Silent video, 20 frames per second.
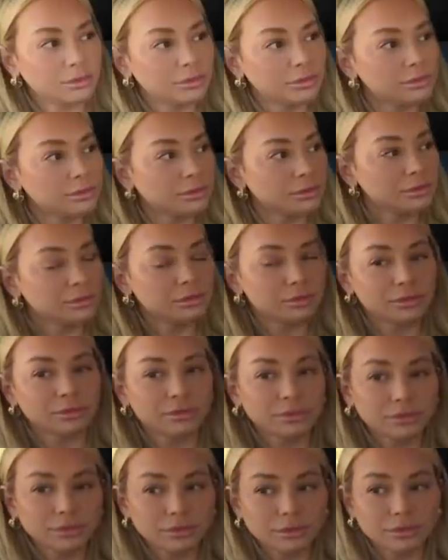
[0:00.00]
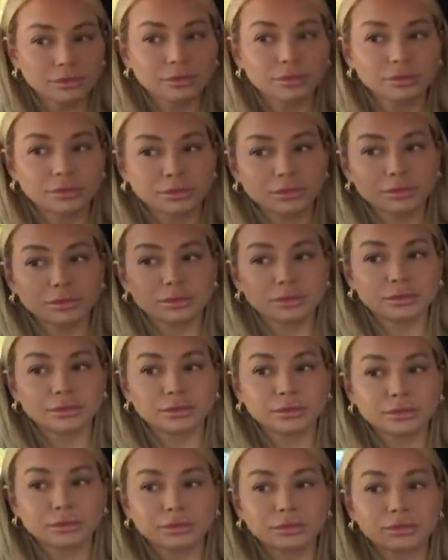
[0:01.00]

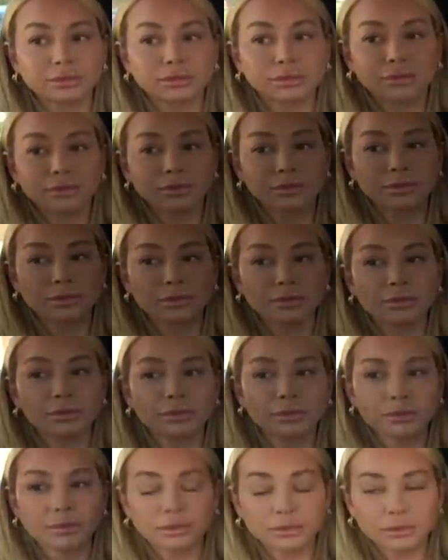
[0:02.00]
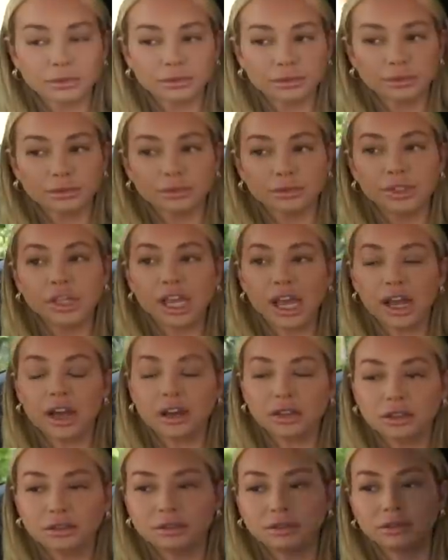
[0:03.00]

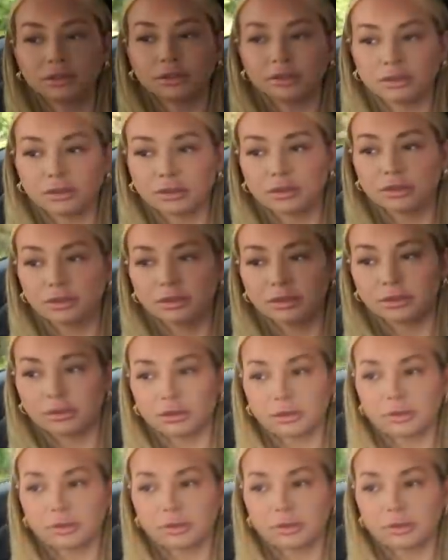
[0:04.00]
[no speech]